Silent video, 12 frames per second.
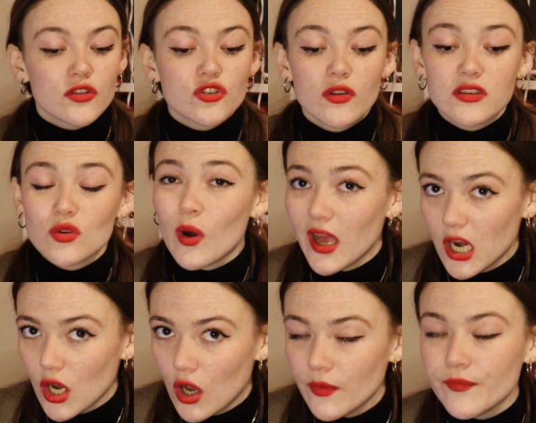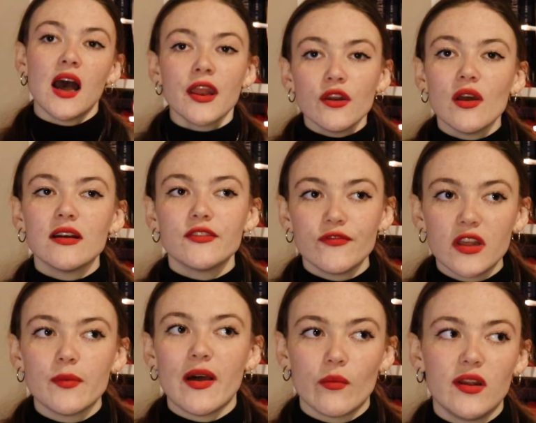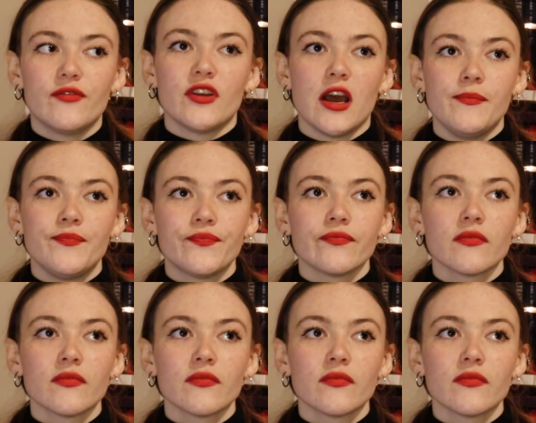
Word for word: so it's quite a lot. I don't know how to feel about the Wheel of Time.